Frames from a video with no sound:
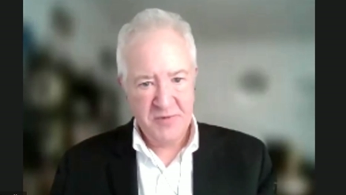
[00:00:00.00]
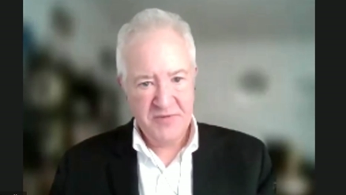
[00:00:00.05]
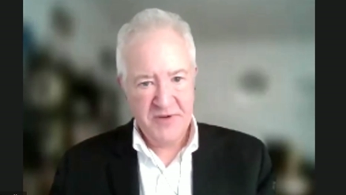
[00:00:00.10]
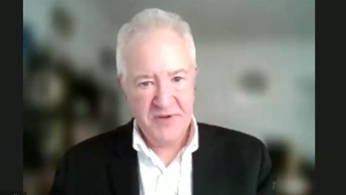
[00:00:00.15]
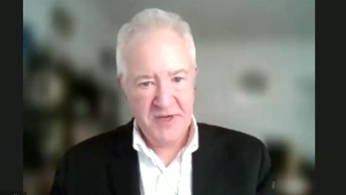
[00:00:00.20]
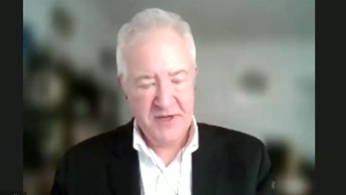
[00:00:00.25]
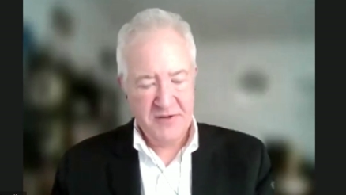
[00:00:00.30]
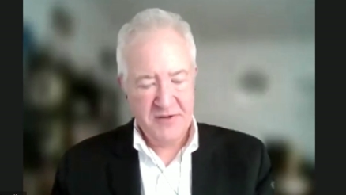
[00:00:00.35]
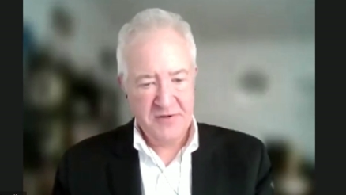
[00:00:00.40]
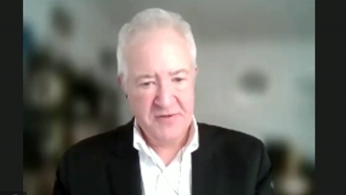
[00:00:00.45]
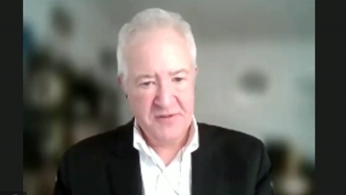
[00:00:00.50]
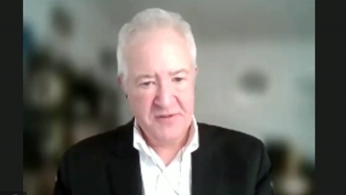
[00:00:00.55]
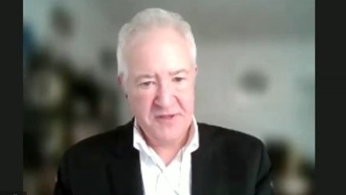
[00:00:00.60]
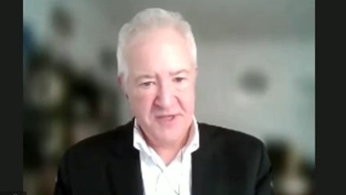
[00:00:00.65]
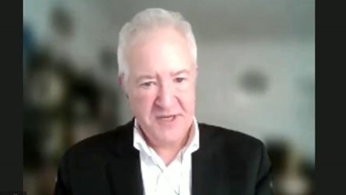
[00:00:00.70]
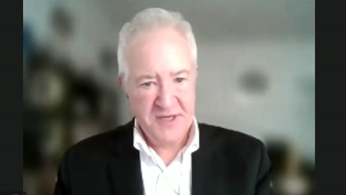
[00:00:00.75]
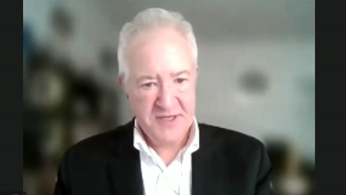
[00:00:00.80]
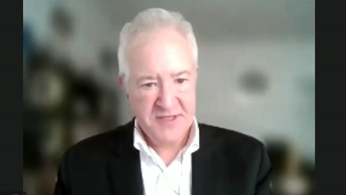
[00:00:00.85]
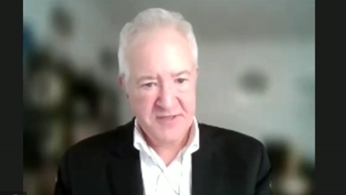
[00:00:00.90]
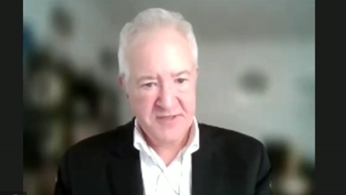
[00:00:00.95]
We've got other
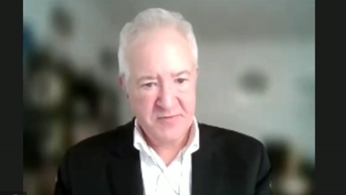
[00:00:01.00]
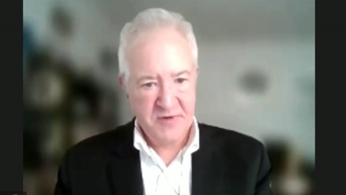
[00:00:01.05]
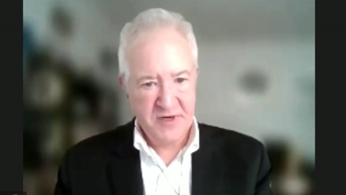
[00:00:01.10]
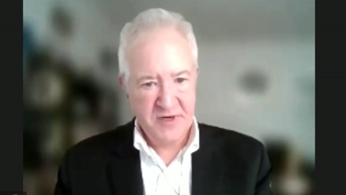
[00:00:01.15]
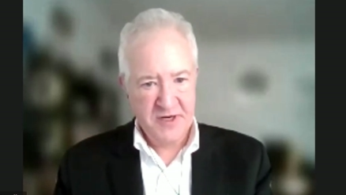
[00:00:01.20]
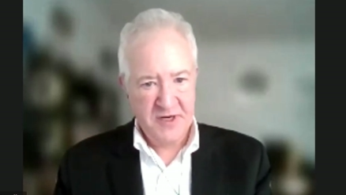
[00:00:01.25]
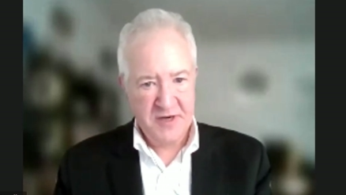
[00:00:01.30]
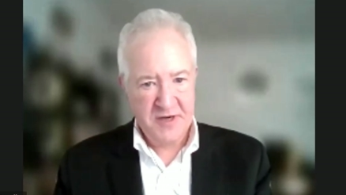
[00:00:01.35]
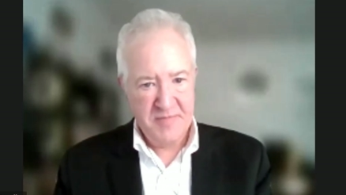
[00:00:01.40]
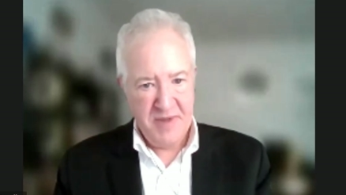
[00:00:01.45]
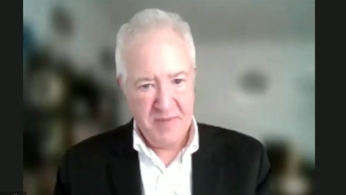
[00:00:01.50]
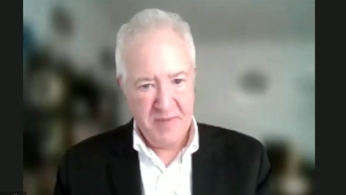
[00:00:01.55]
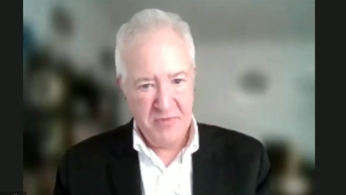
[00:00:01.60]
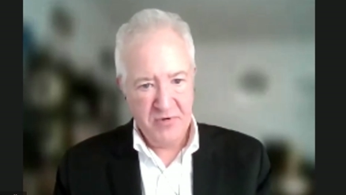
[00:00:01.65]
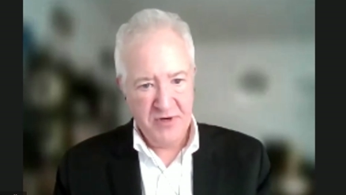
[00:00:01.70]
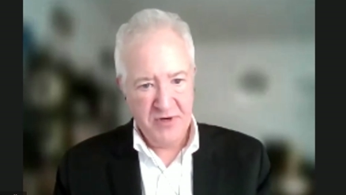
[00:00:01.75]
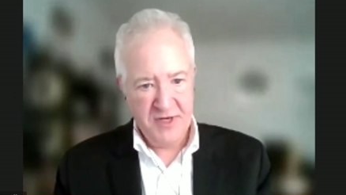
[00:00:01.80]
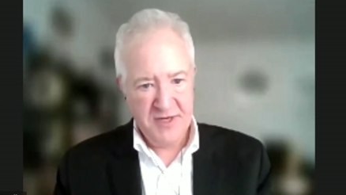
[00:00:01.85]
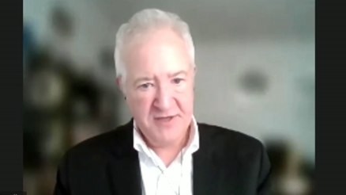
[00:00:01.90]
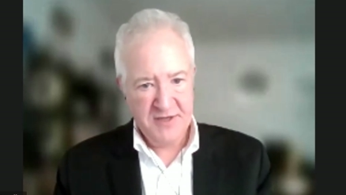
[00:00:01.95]
things. We're going to
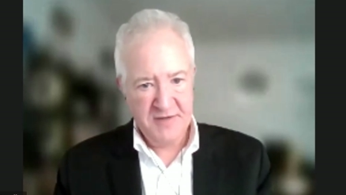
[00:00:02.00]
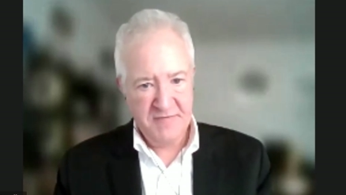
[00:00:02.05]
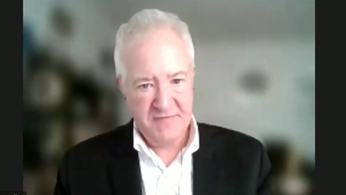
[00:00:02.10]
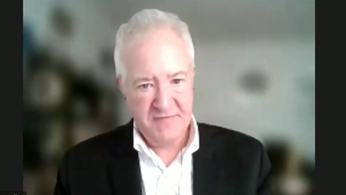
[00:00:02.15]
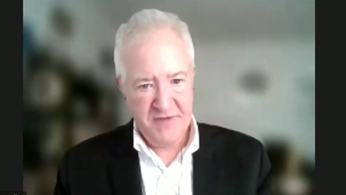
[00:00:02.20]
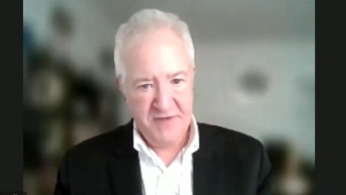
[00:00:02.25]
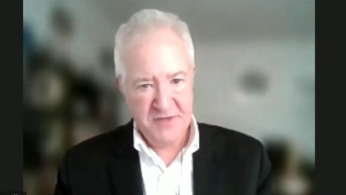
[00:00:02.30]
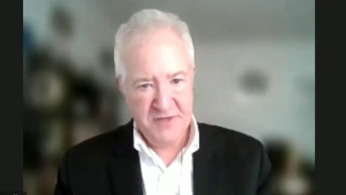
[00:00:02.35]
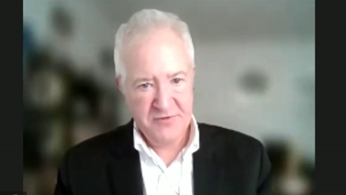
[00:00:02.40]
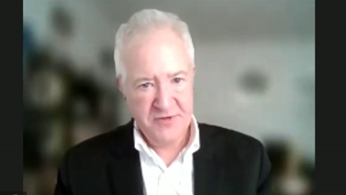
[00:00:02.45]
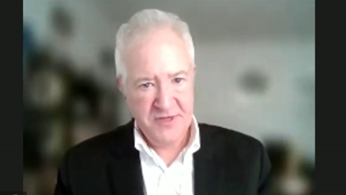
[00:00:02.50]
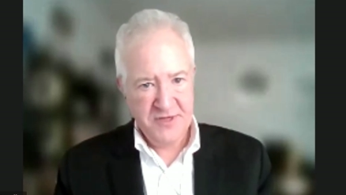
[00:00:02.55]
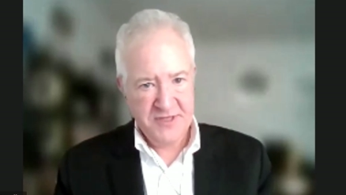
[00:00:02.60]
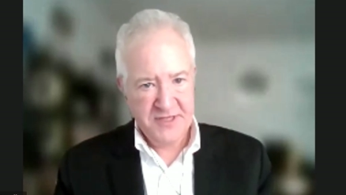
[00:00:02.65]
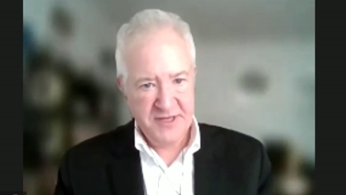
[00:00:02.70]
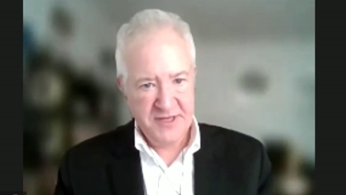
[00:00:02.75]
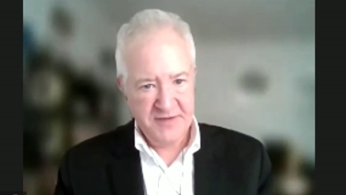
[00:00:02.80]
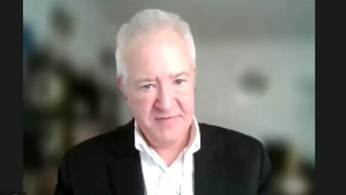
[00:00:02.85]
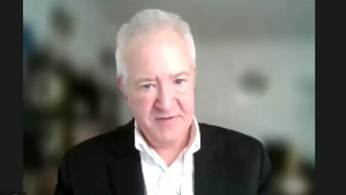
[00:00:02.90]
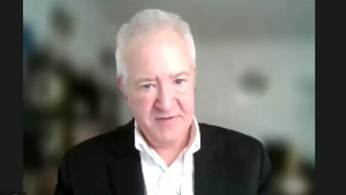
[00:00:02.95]
commemorate
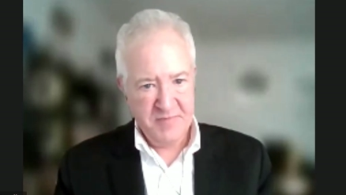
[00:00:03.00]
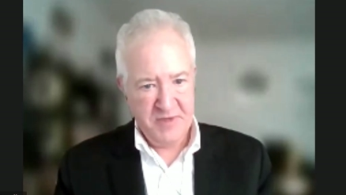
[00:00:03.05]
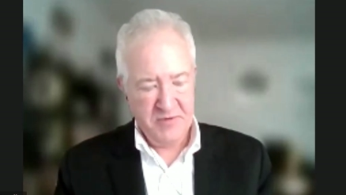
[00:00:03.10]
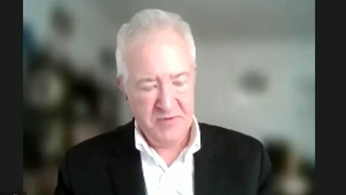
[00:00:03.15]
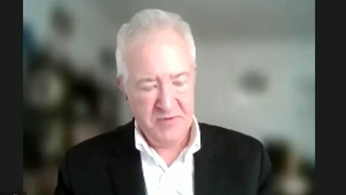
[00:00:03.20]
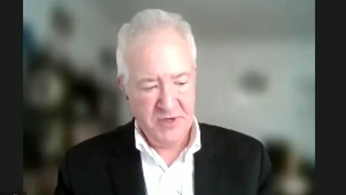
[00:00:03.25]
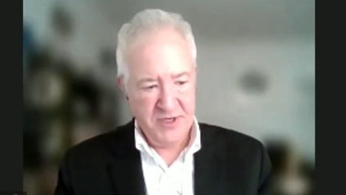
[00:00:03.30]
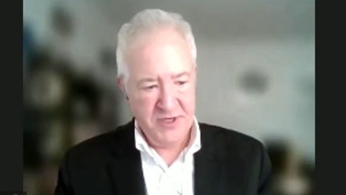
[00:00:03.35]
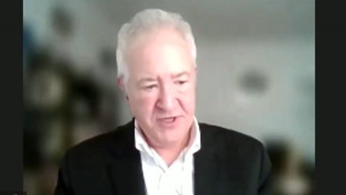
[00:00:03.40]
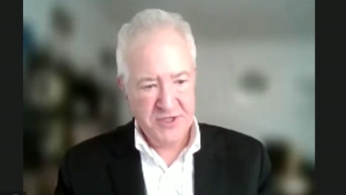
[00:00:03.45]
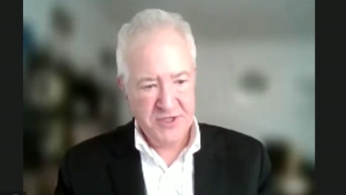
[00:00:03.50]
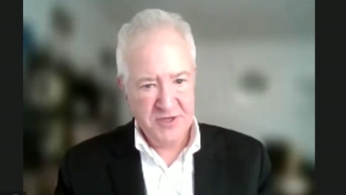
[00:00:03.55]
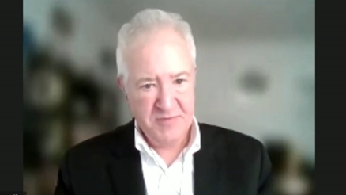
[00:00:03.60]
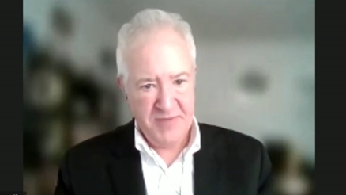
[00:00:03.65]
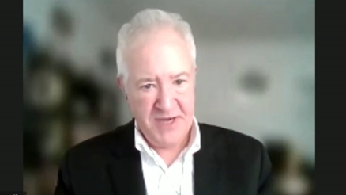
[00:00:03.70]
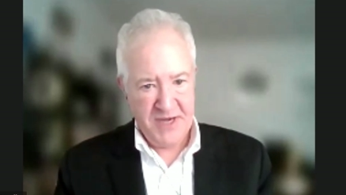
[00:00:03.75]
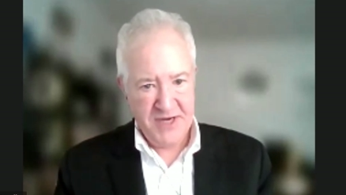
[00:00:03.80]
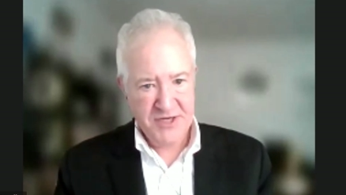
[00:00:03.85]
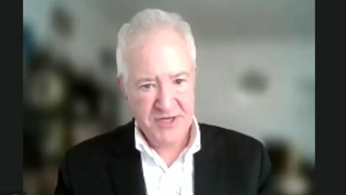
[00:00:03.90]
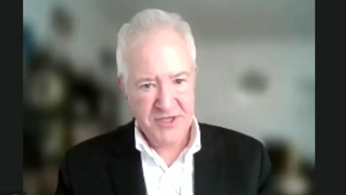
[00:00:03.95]
victories like Vimy Ridge
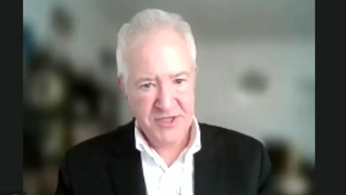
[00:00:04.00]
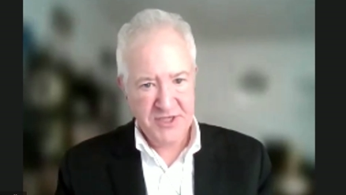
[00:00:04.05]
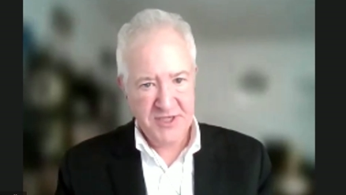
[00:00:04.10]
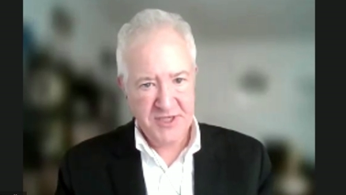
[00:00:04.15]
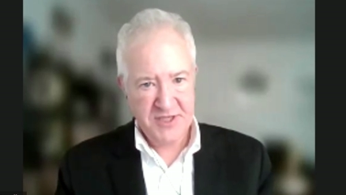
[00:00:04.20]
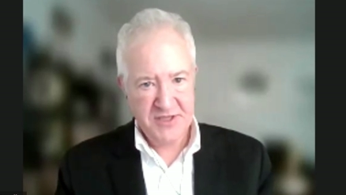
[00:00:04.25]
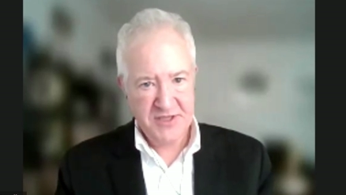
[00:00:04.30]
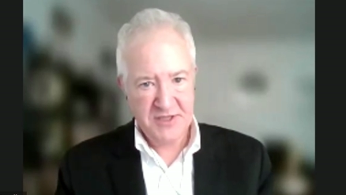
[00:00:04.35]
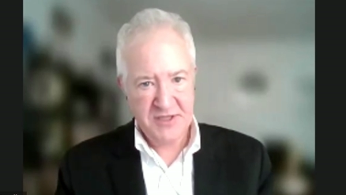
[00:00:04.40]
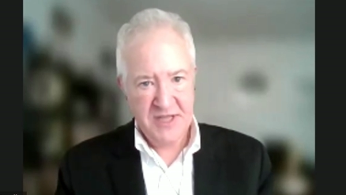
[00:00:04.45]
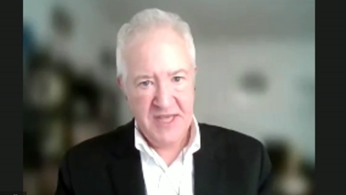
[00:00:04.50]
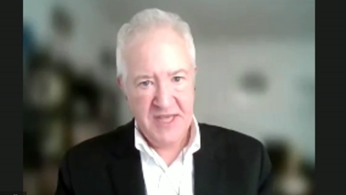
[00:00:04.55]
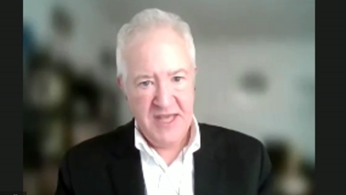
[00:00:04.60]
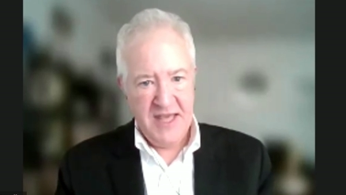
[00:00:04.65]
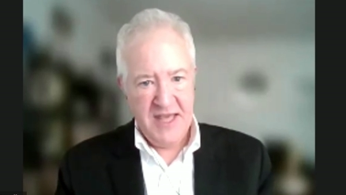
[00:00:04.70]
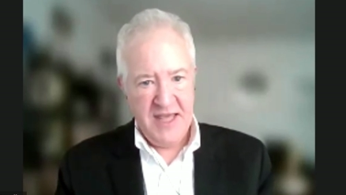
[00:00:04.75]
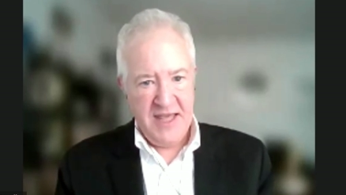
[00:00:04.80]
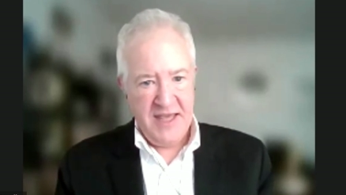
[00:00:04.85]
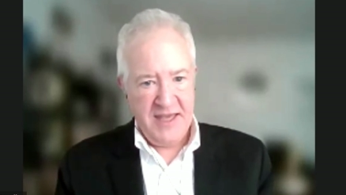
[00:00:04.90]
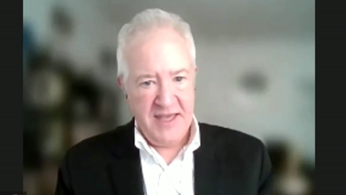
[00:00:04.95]
and Passchendaele
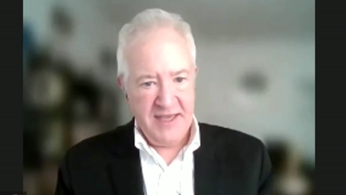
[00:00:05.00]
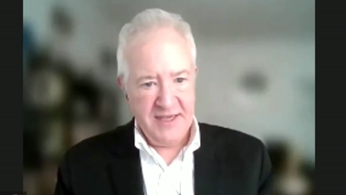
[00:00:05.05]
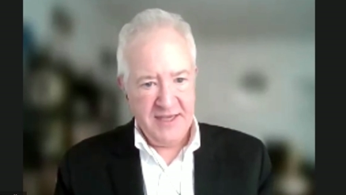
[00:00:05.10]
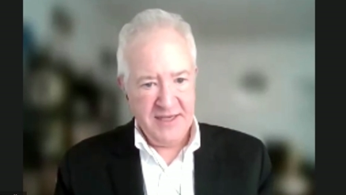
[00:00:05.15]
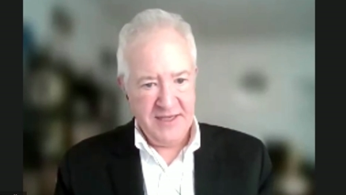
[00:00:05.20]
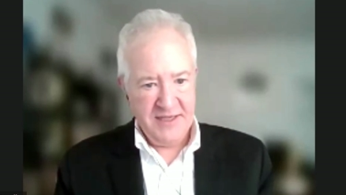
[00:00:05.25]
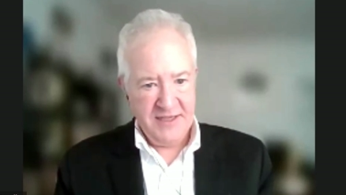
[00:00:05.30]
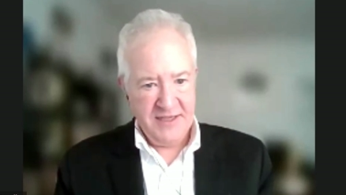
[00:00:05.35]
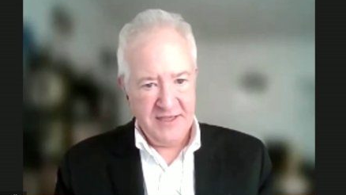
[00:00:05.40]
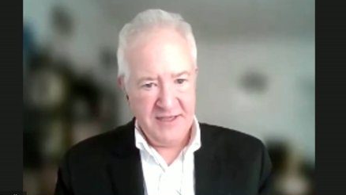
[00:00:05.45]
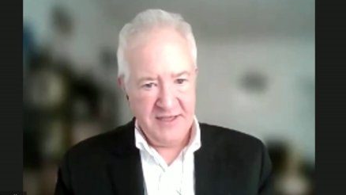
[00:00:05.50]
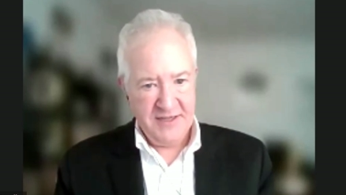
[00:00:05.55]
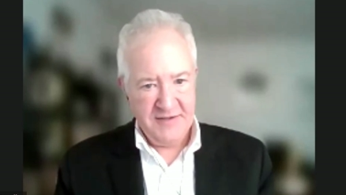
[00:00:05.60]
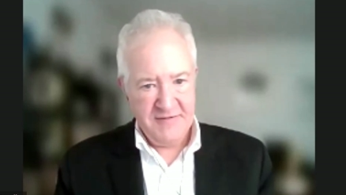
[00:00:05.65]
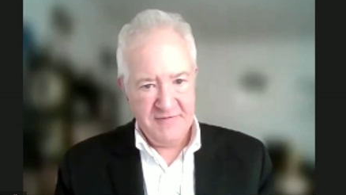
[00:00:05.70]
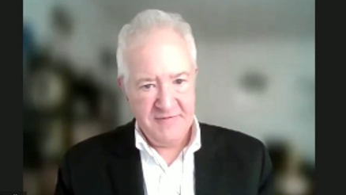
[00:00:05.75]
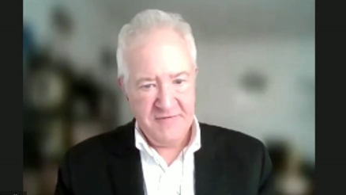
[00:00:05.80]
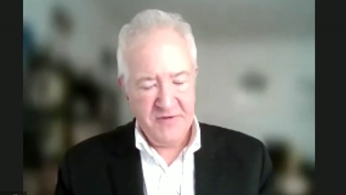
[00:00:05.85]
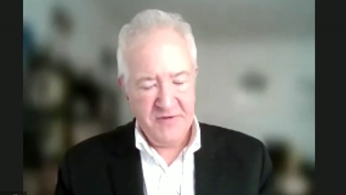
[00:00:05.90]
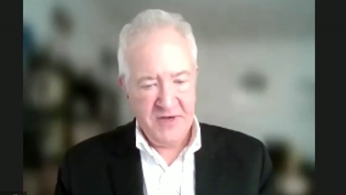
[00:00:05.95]

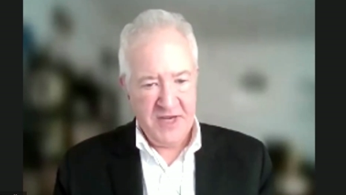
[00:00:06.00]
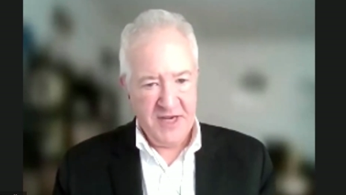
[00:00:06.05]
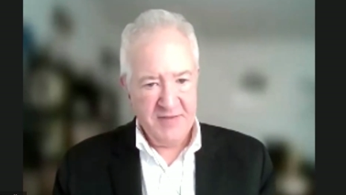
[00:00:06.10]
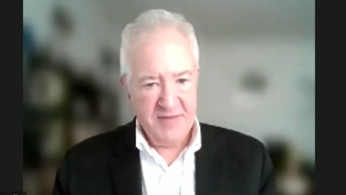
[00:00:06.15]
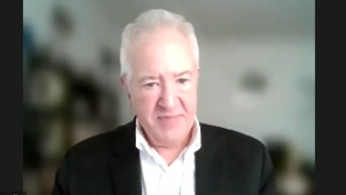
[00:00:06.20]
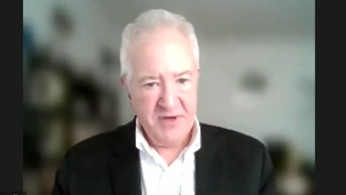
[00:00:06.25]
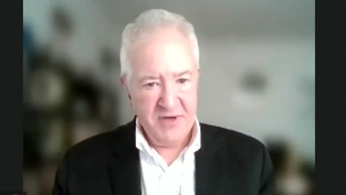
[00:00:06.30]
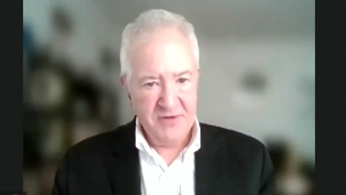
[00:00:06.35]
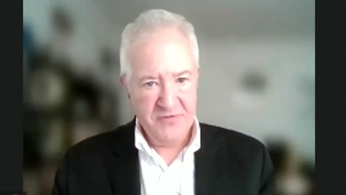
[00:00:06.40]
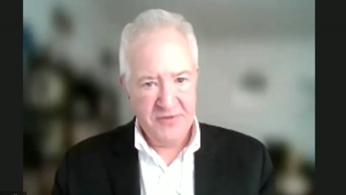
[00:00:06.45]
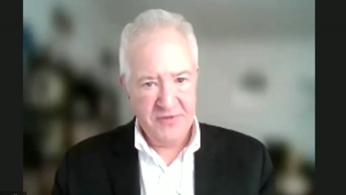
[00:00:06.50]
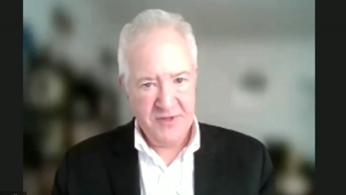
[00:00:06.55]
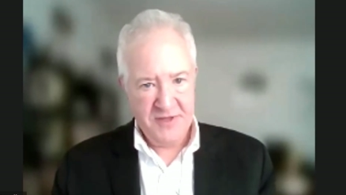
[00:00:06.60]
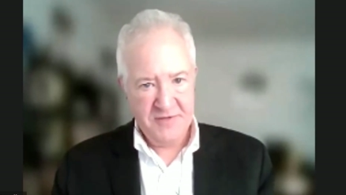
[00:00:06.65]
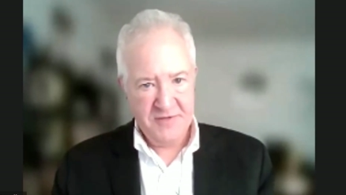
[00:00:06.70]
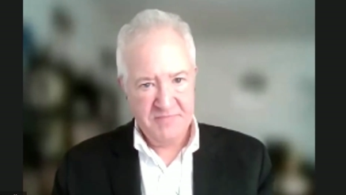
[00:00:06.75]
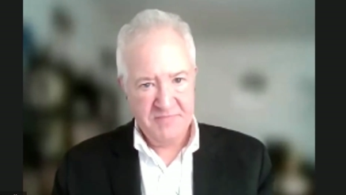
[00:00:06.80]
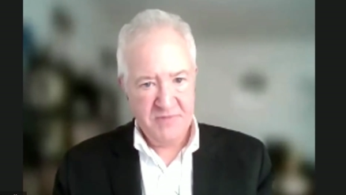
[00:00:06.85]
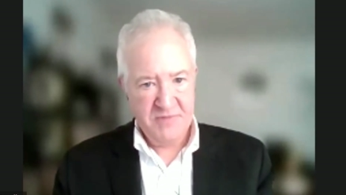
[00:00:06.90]
and forget about the